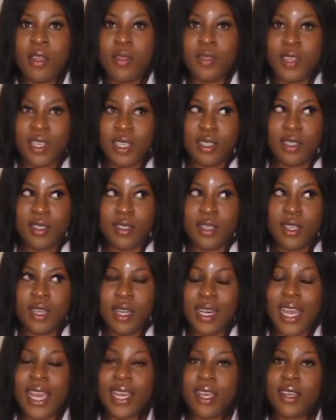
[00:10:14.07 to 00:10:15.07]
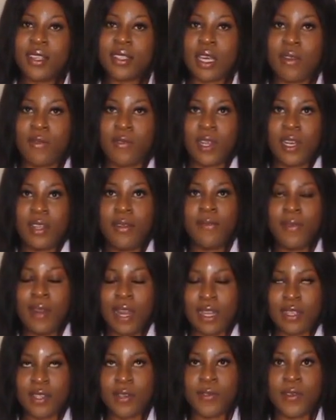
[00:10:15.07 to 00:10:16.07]
these leggings are really
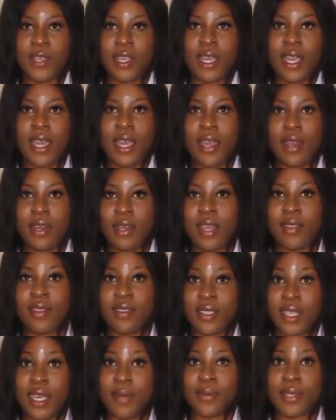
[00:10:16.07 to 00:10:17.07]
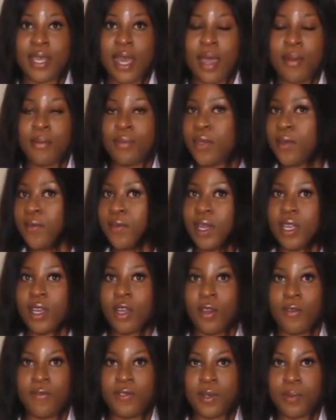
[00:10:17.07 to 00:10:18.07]
flattering and at the same time they're really
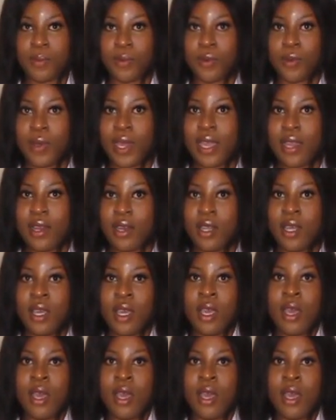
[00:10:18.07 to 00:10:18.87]
comfortable, and